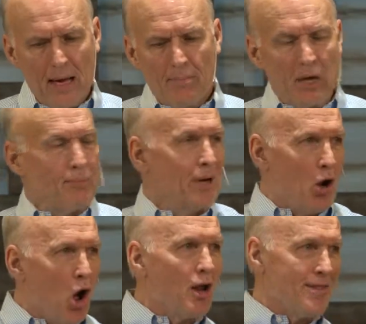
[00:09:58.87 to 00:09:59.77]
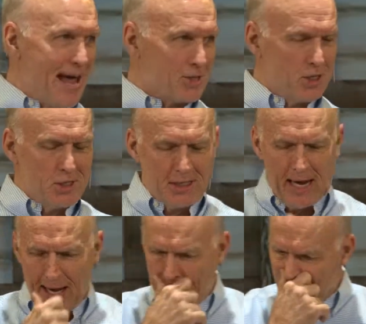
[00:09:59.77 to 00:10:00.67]
But all of that to
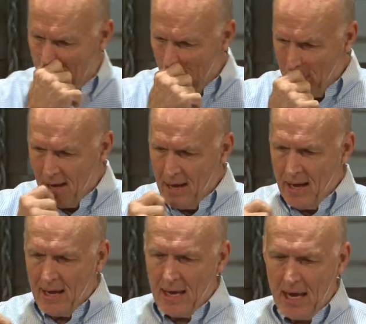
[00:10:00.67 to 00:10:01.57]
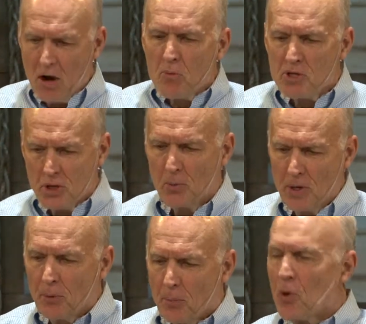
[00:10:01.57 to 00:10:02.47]
say, here was the
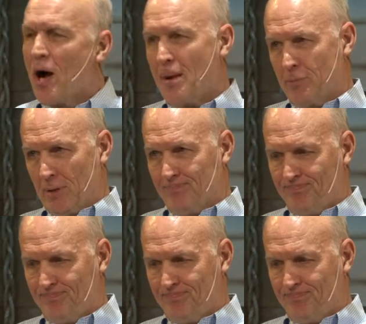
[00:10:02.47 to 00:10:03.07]
real problem.